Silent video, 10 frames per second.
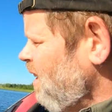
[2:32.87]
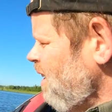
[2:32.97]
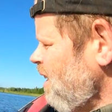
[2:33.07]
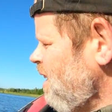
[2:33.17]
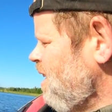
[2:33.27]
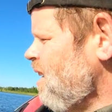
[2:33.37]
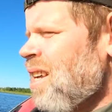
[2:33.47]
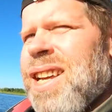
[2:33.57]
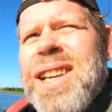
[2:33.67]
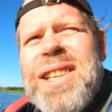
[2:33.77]

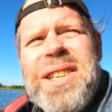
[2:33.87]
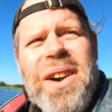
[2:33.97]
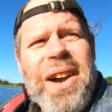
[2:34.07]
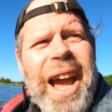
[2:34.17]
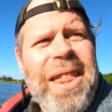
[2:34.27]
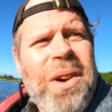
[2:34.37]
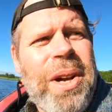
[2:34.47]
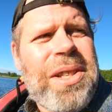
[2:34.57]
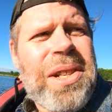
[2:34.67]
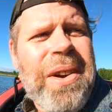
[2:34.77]
Precarious. So yeah, the
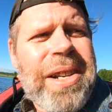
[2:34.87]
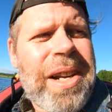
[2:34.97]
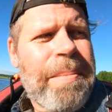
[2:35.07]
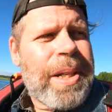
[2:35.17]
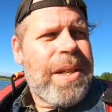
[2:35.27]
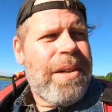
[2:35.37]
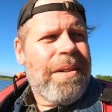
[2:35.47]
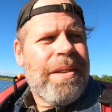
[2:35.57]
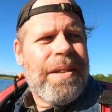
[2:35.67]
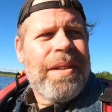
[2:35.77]
Quincy dredge number two.